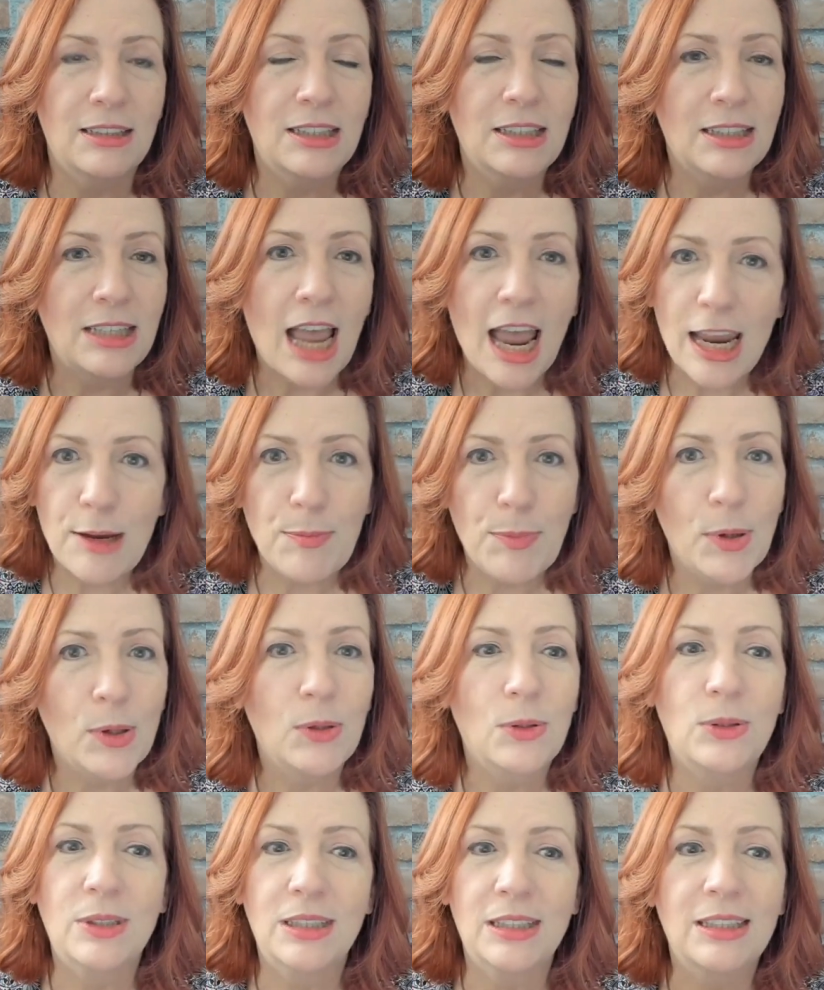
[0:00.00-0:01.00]

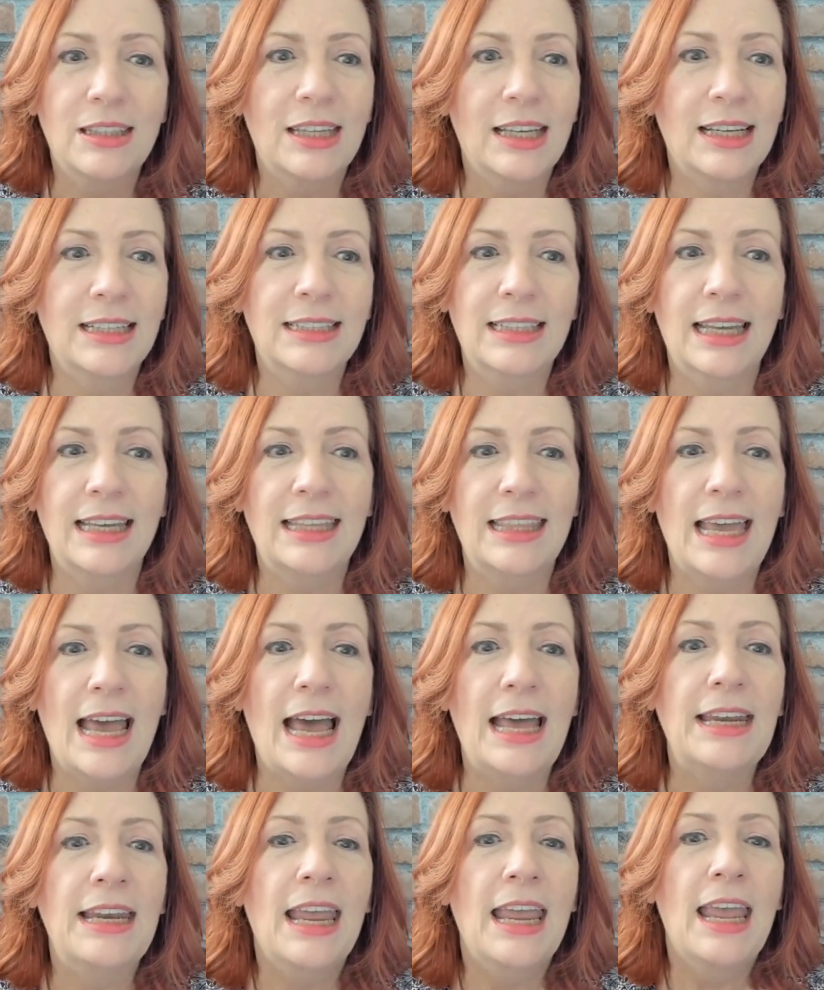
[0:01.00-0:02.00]
typos and things like
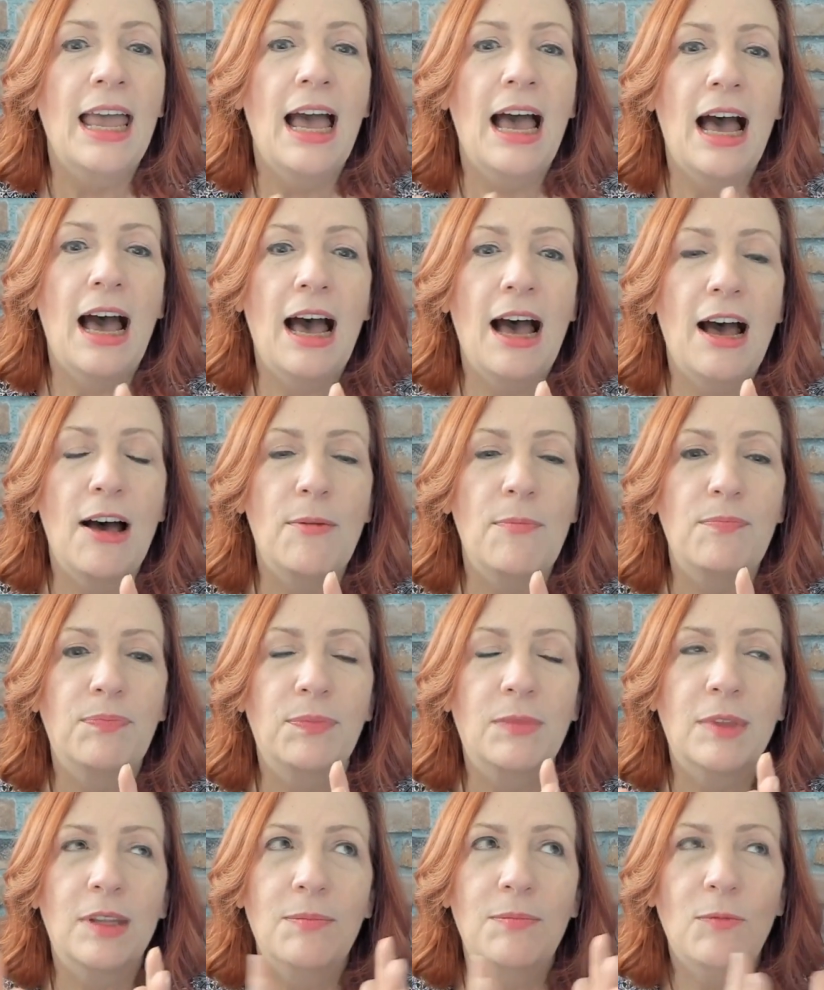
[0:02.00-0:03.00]
that.
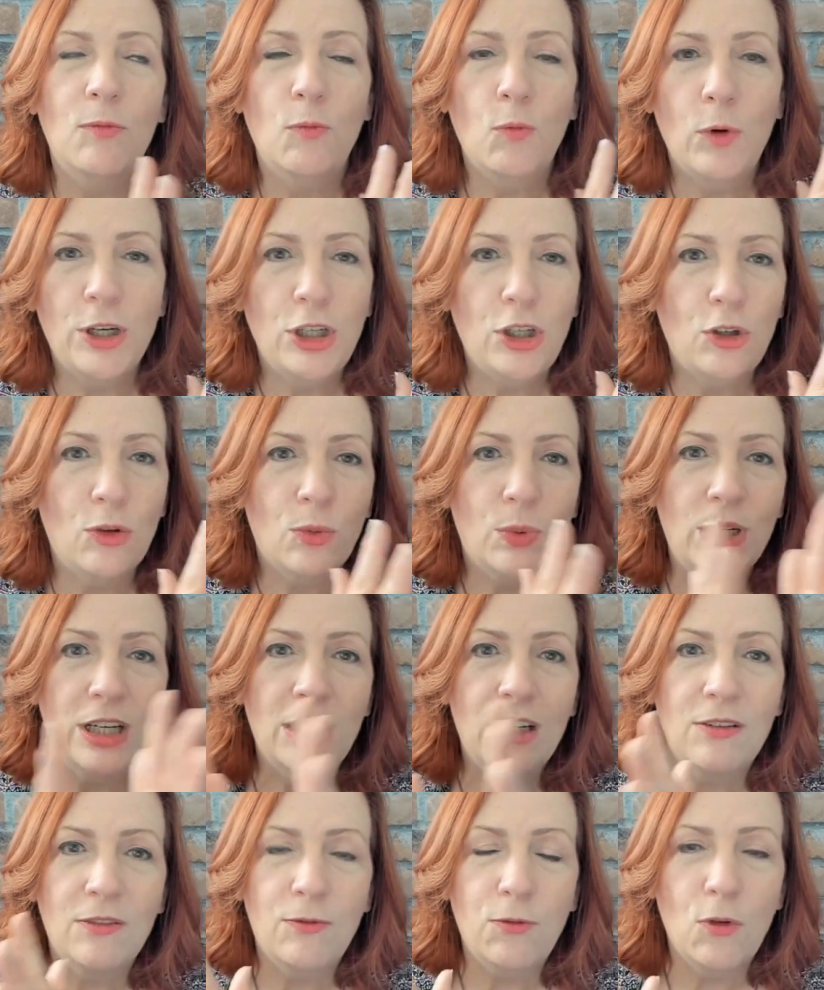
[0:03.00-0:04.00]
When you read
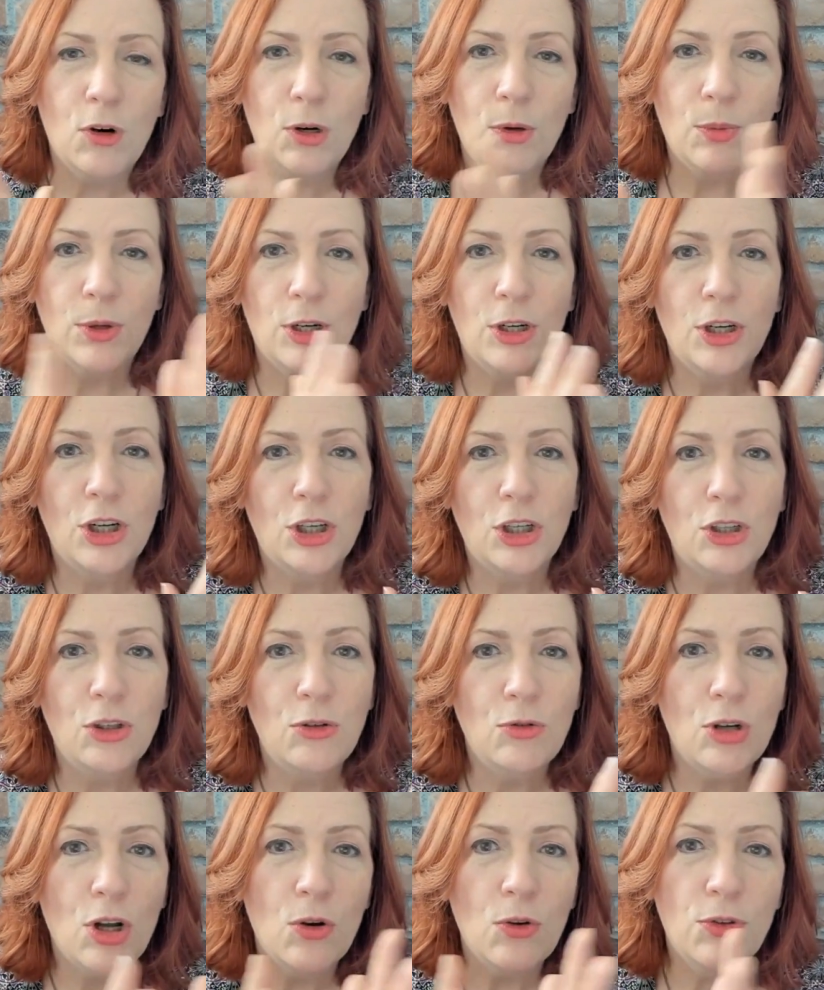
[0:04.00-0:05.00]
it forward, you
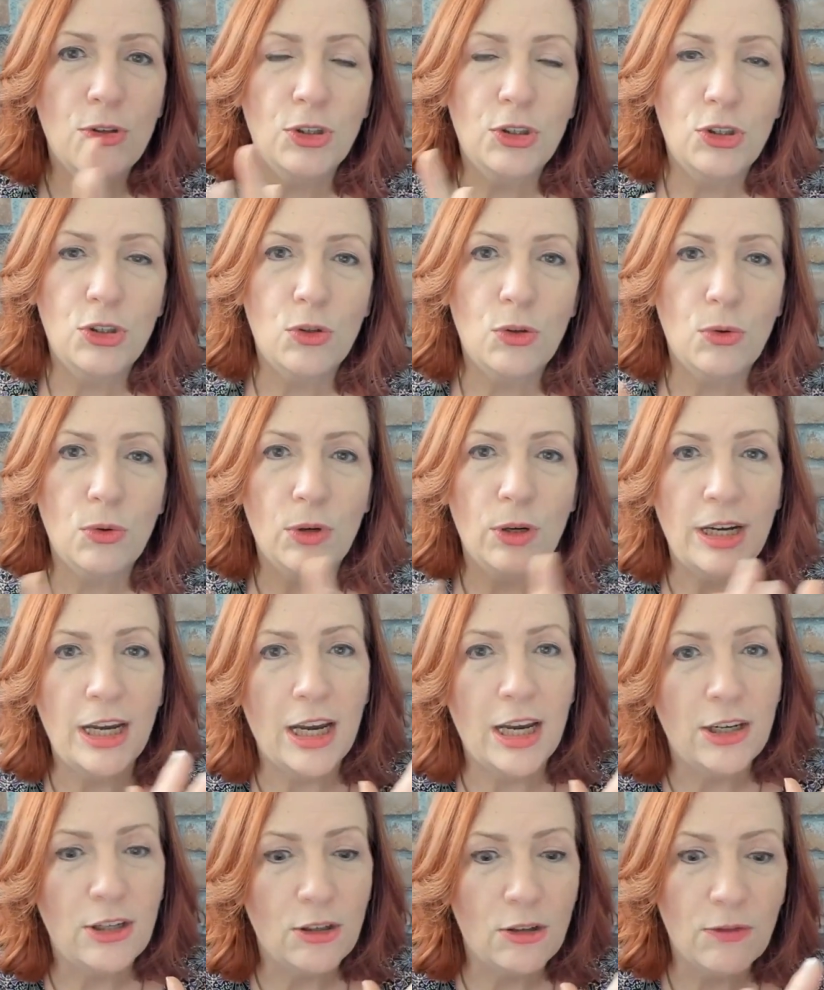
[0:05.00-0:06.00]
know the story
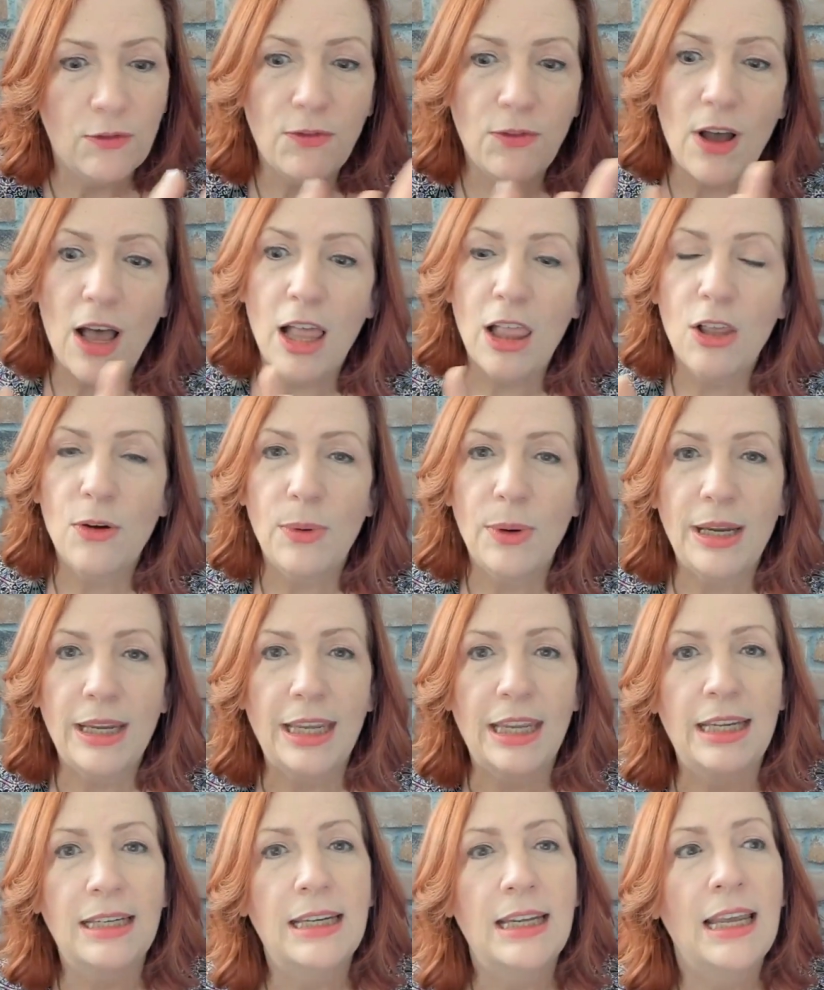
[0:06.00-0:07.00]
and you're following
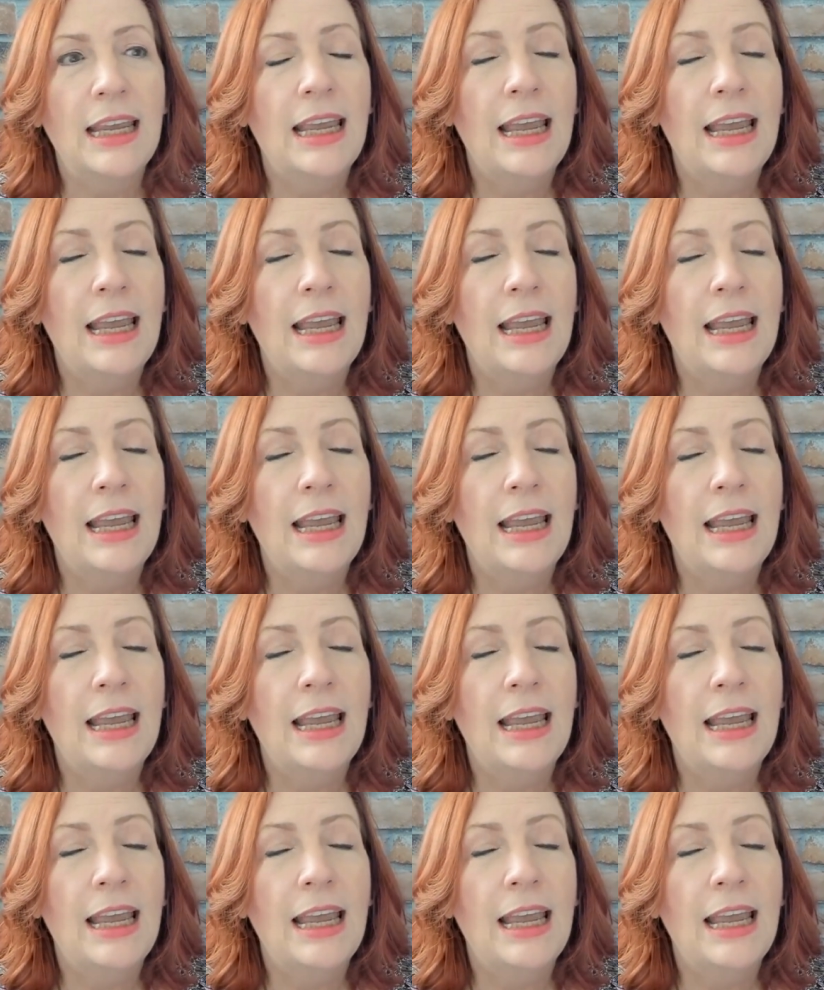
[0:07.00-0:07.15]
it,